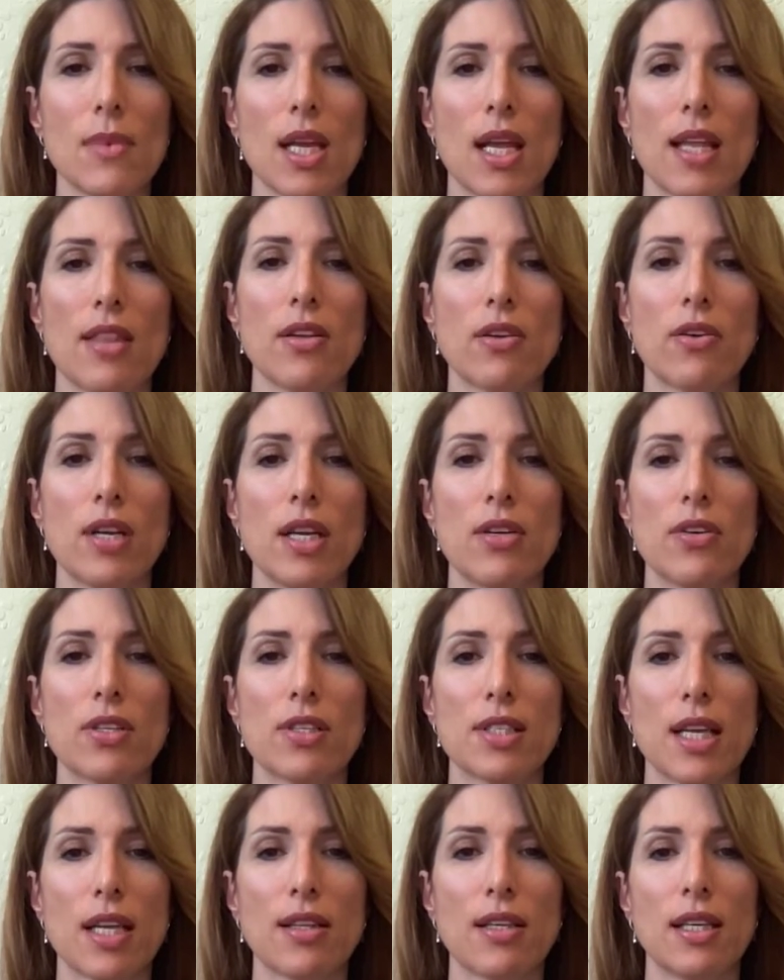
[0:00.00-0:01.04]
Can the Creator
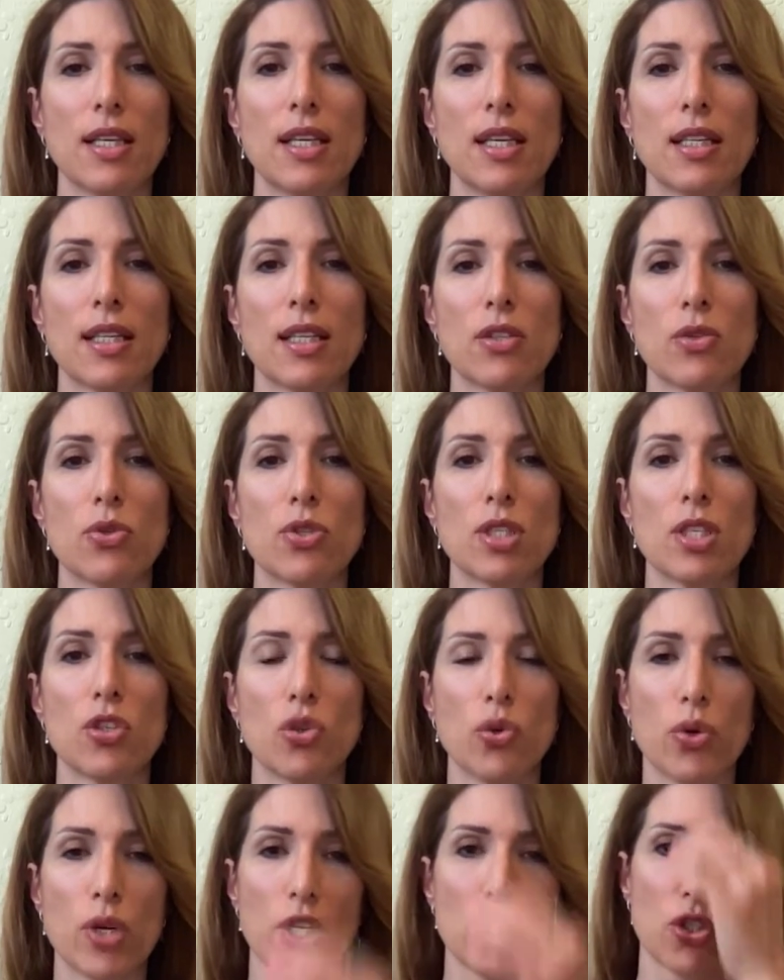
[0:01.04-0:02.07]
send the healing to
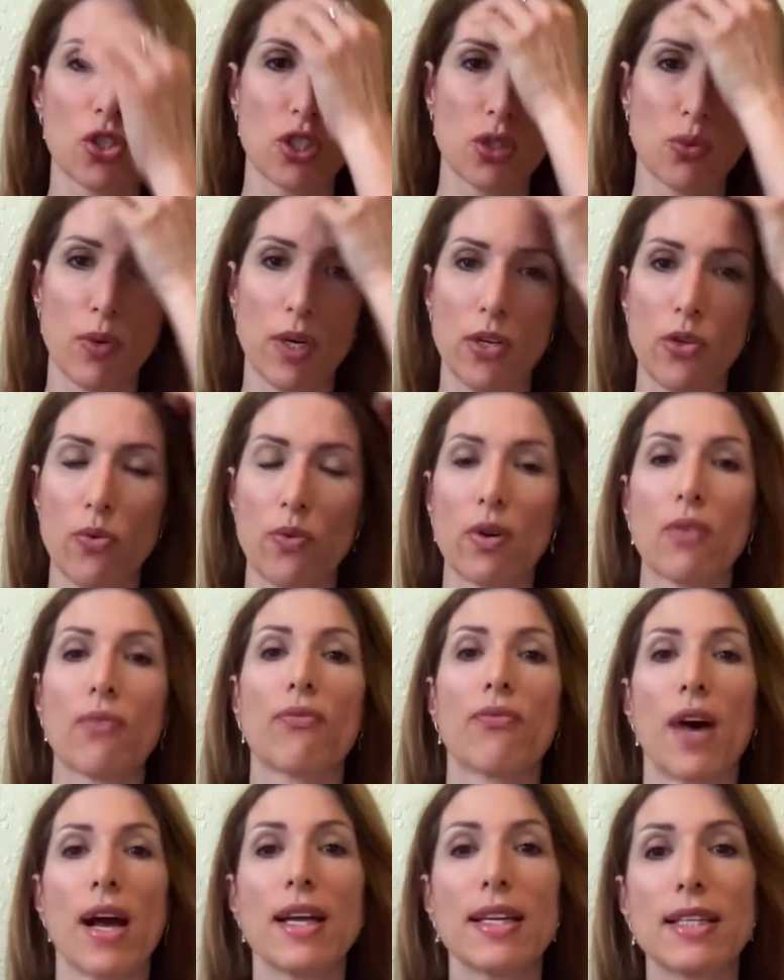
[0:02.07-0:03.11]
situations where you were
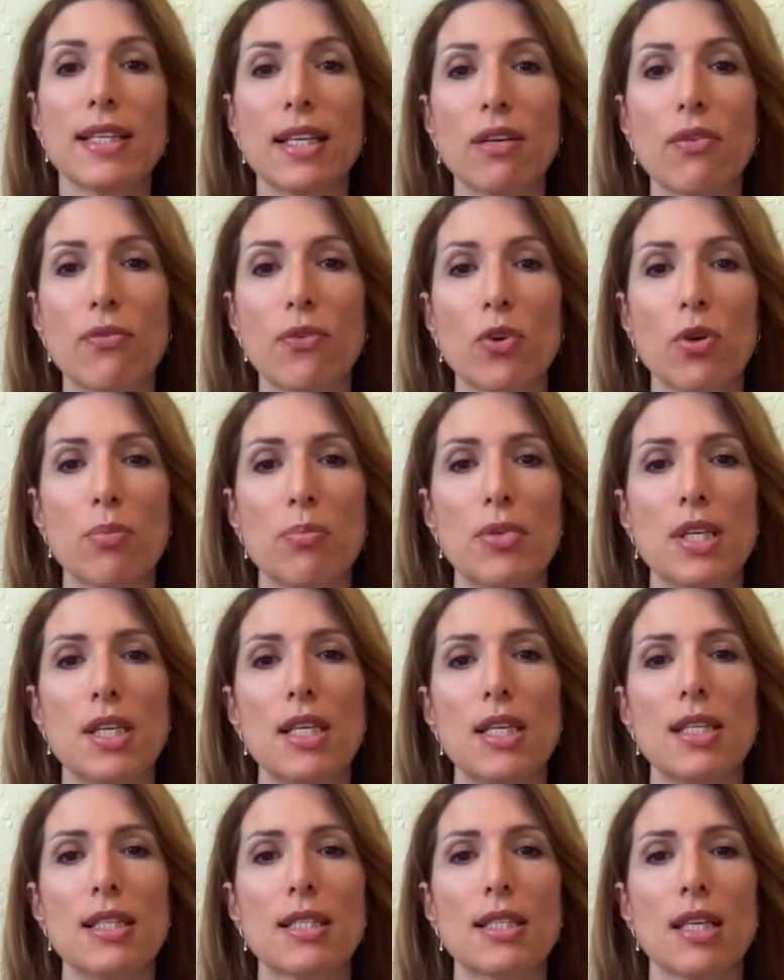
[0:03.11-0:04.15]
fighting for
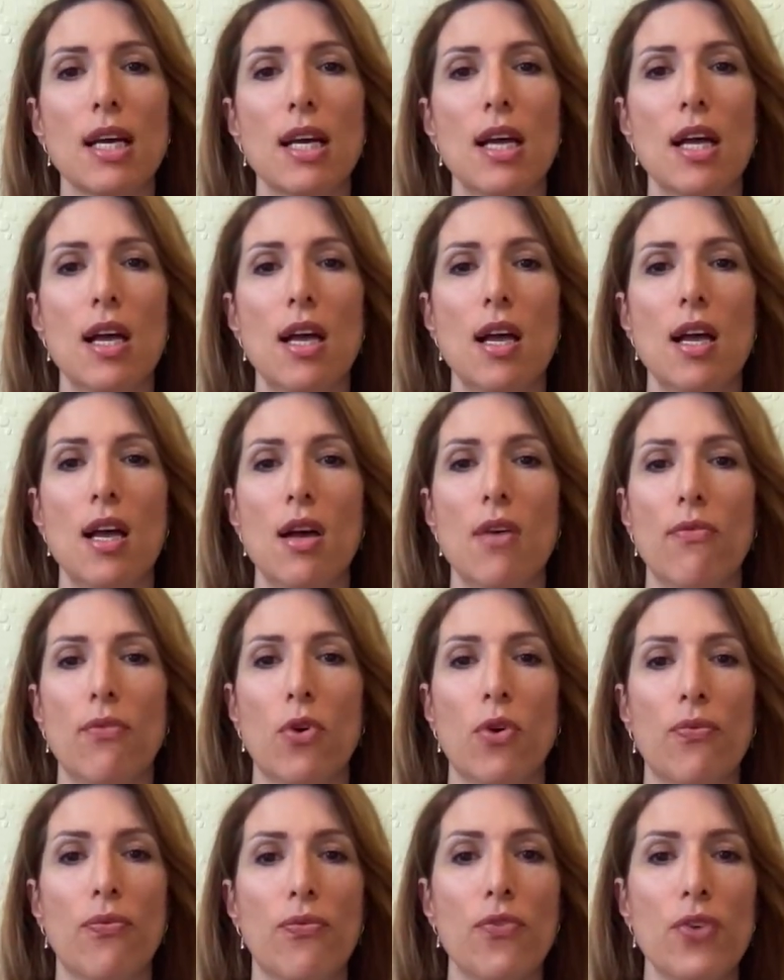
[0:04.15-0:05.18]
peace, for
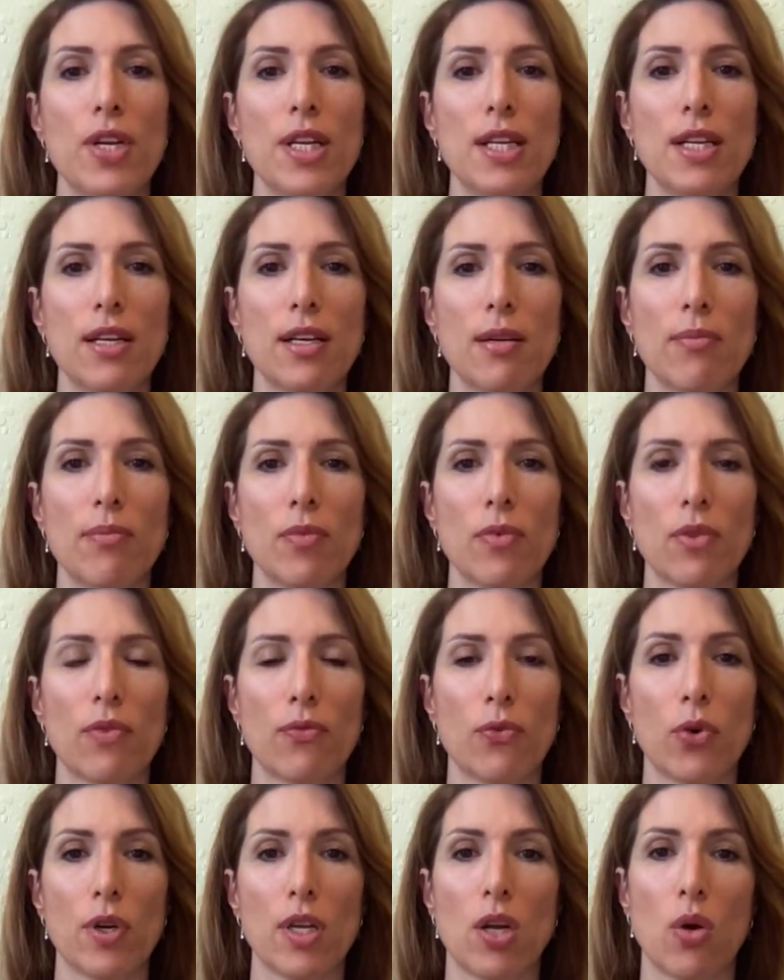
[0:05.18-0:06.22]
freedom,
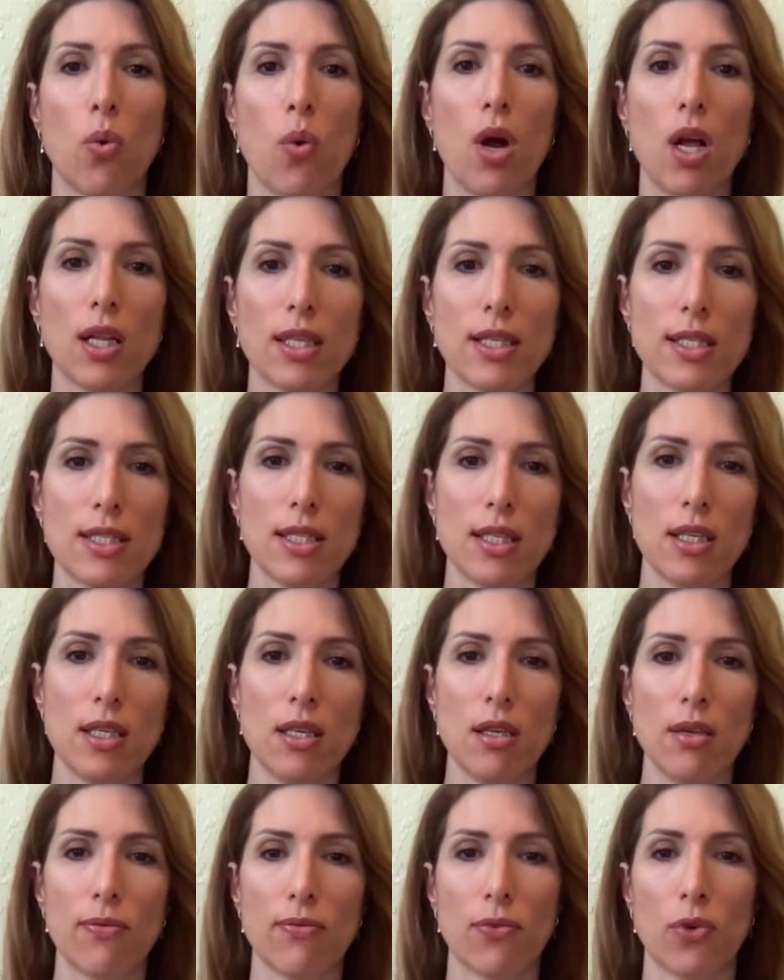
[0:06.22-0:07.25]
for
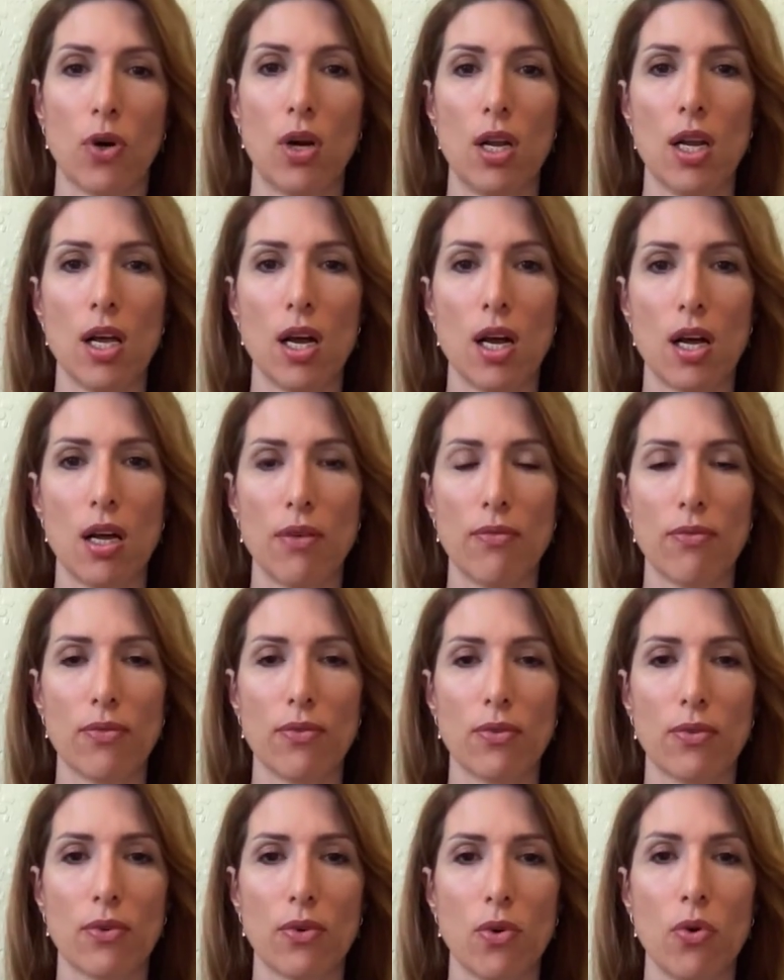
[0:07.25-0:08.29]
equality, for love,
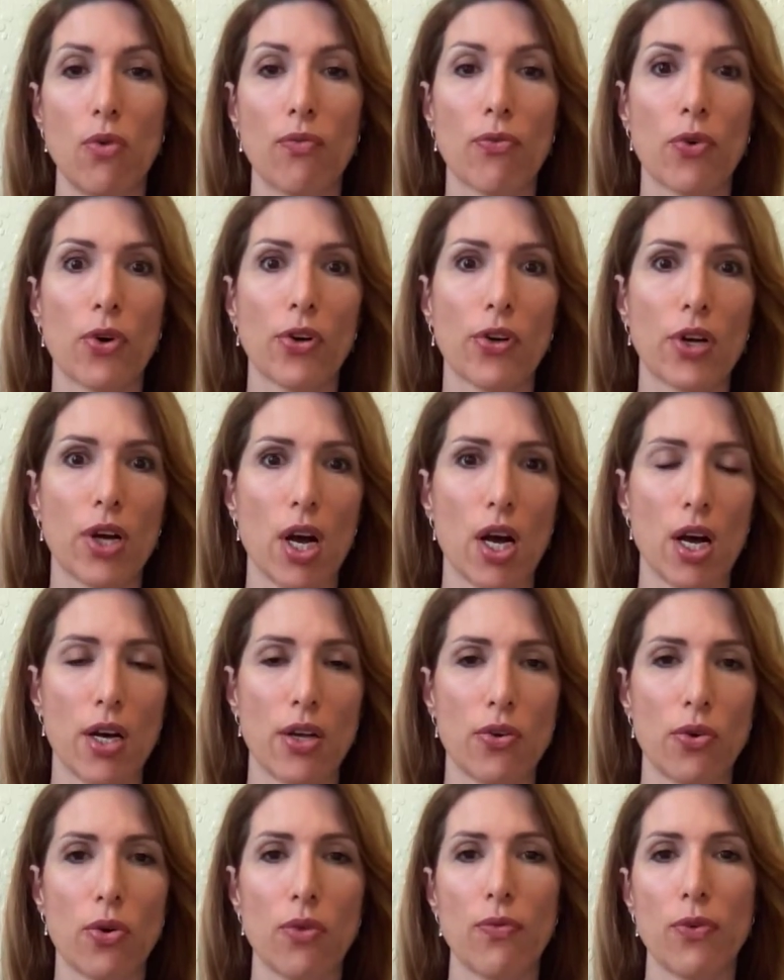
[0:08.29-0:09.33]
or for
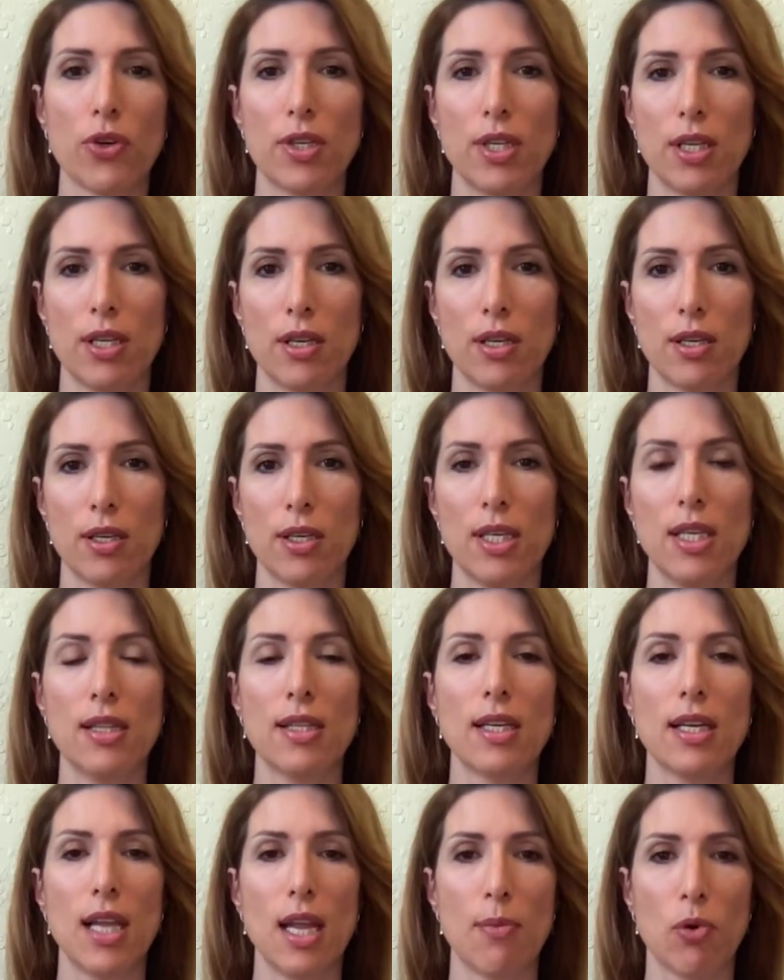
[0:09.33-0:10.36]
God, or for the, uh, in
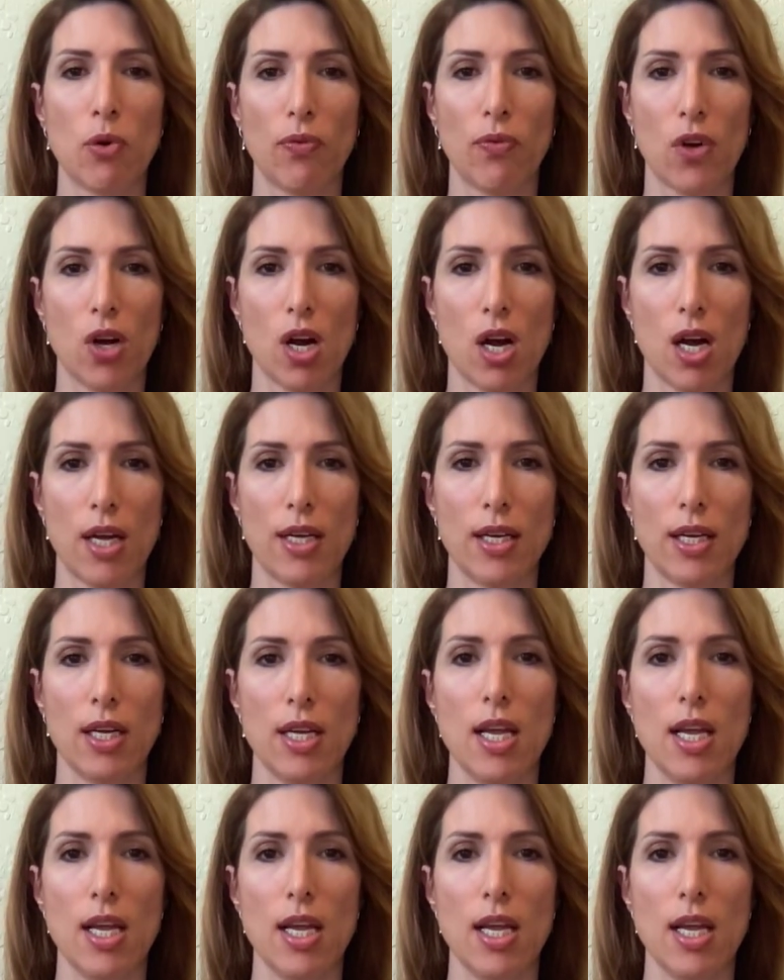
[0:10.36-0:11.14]
the name of God?